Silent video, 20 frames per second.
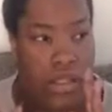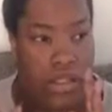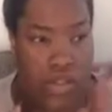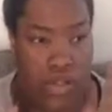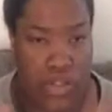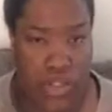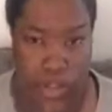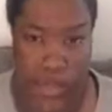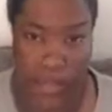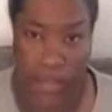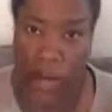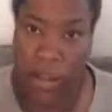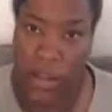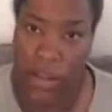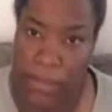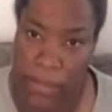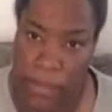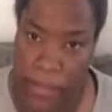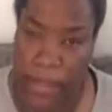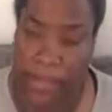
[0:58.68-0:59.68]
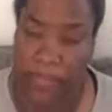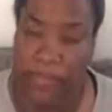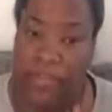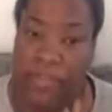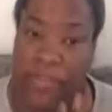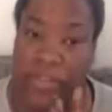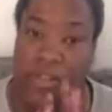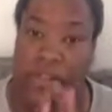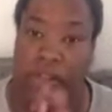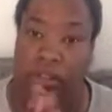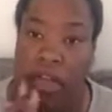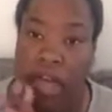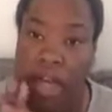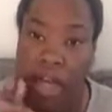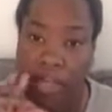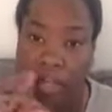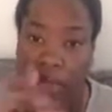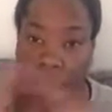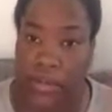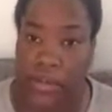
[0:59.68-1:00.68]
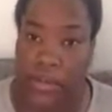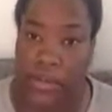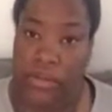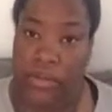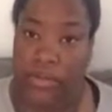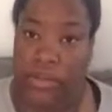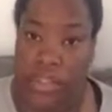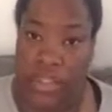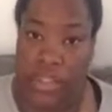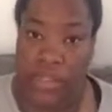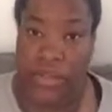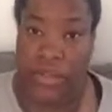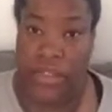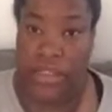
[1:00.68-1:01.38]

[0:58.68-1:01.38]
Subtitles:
So she followed me. I didn't know who she